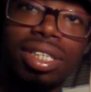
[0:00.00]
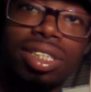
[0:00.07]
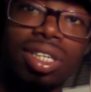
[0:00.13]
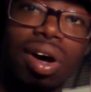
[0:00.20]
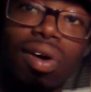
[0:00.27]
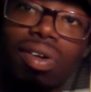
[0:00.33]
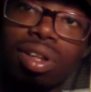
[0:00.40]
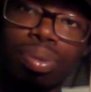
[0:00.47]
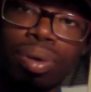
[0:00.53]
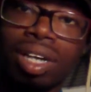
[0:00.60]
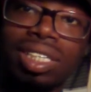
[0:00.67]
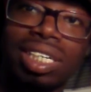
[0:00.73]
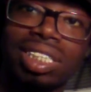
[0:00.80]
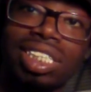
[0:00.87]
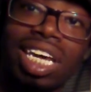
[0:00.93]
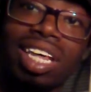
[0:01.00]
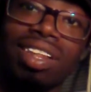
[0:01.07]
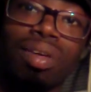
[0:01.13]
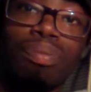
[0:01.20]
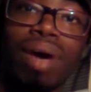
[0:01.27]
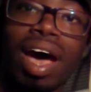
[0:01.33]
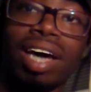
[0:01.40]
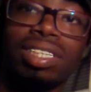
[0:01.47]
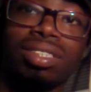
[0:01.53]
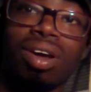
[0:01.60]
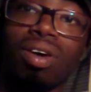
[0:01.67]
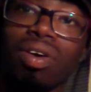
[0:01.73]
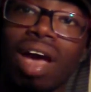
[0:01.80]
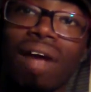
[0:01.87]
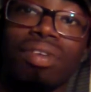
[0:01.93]
So the present is key to the past,
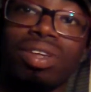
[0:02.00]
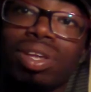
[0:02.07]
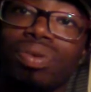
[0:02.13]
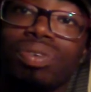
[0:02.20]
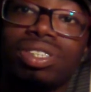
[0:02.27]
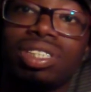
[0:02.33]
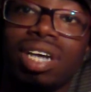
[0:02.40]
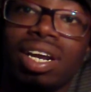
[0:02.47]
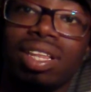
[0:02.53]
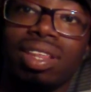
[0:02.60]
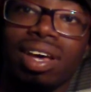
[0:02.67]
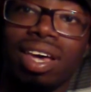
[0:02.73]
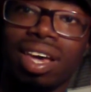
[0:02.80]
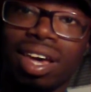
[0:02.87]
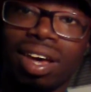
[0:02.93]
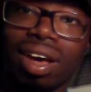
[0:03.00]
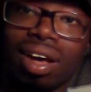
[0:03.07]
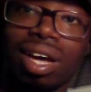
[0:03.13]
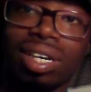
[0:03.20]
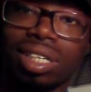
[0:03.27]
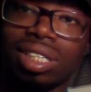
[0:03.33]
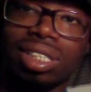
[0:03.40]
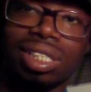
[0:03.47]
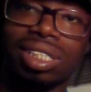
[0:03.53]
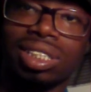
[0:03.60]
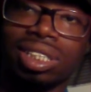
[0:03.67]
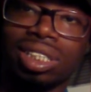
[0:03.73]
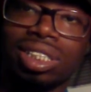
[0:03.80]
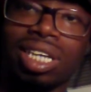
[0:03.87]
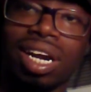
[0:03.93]
and all you have to do is study the key uh, the,
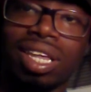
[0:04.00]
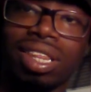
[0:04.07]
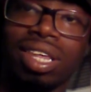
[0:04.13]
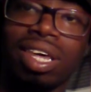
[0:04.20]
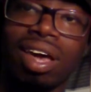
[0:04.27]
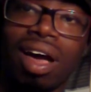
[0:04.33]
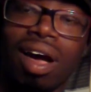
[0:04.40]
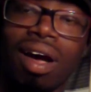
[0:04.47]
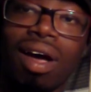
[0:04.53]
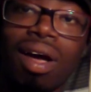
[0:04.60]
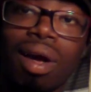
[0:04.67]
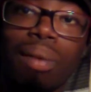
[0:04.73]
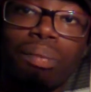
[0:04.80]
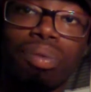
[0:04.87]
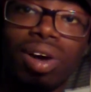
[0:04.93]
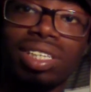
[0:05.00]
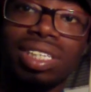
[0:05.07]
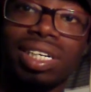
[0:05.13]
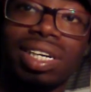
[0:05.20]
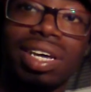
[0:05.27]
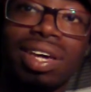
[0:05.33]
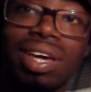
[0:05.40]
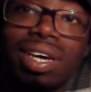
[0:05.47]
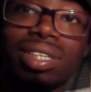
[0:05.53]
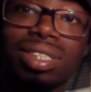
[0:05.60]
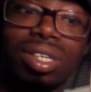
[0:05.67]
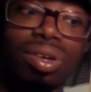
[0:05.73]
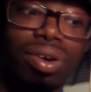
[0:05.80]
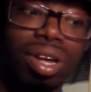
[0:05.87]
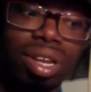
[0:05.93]
is to study the uh, present,
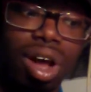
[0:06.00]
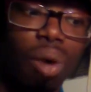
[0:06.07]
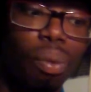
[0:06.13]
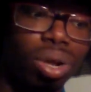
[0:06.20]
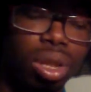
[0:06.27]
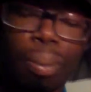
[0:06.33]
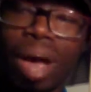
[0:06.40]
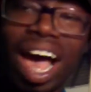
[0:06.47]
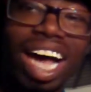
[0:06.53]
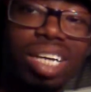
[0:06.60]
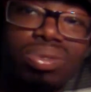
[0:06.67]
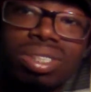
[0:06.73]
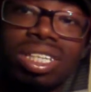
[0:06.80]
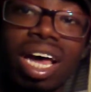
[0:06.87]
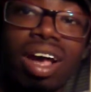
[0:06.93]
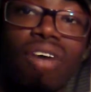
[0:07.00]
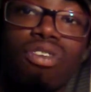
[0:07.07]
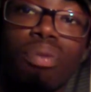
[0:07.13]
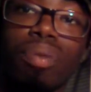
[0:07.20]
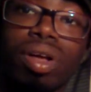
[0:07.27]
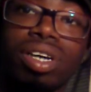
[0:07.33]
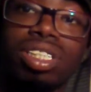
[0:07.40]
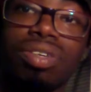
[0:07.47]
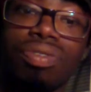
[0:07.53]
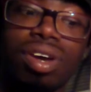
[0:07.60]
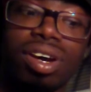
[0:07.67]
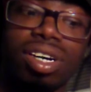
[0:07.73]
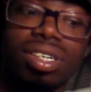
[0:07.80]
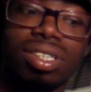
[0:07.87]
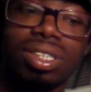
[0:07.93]
so you can know what the past was like over millions of
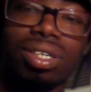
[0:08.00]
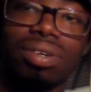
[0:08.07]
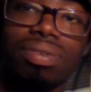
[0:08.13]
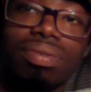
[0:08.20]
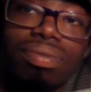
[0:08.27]
years.